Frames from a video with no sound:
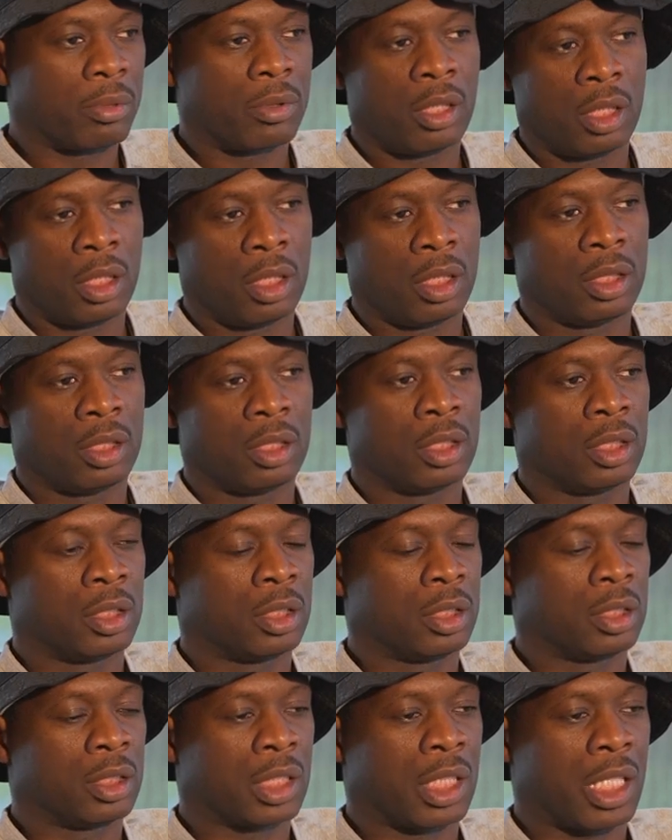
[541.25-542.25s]
something
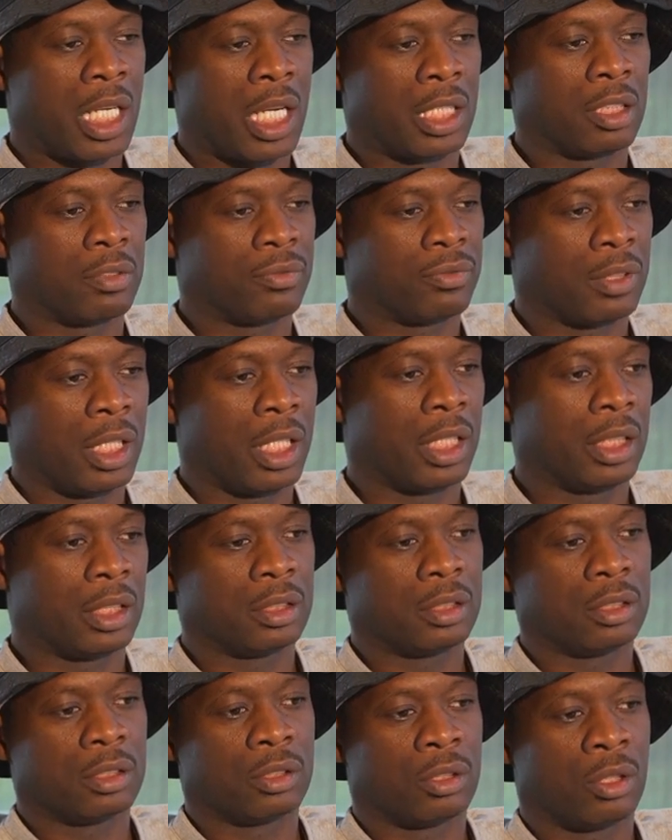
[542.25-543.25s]
and kind of
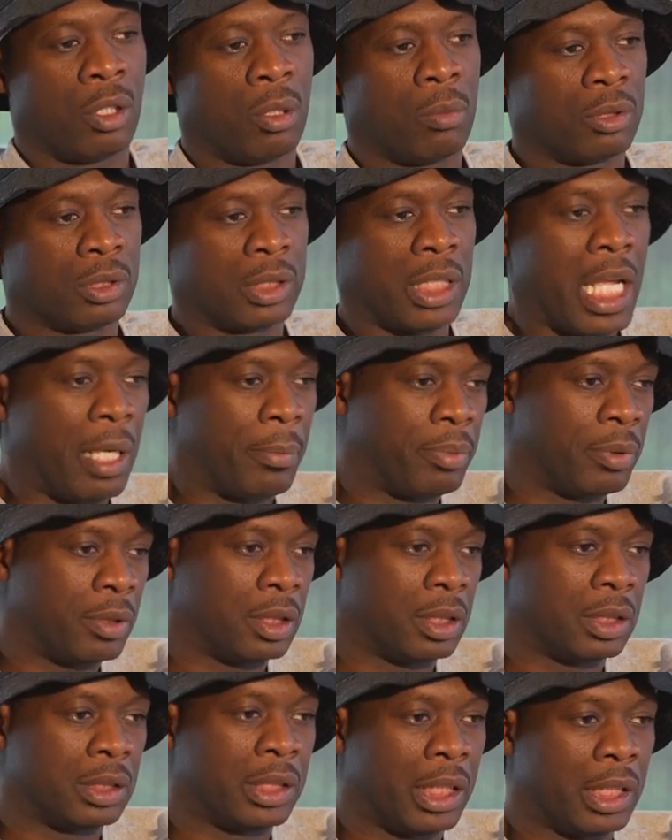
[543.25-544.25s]
like almost
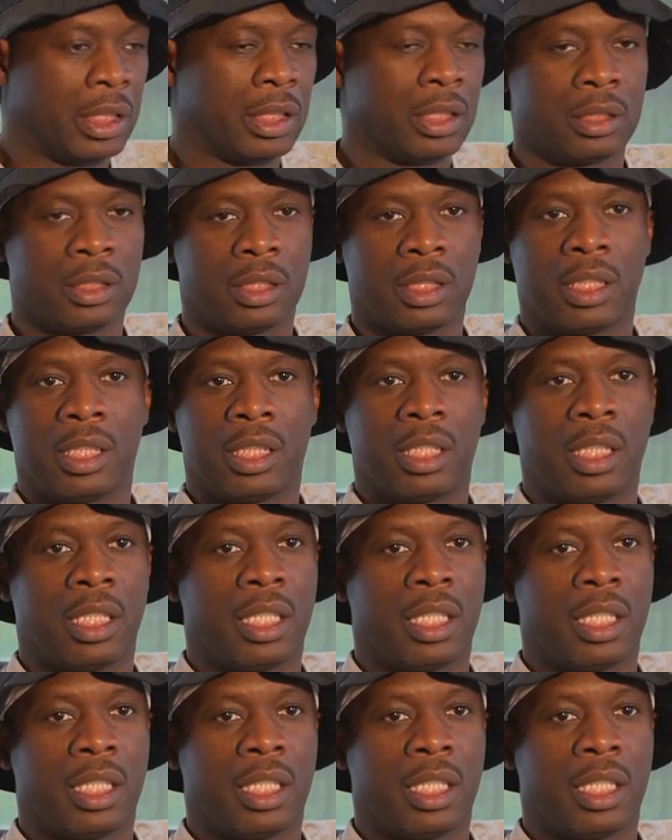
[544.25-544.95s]
happened and didn't.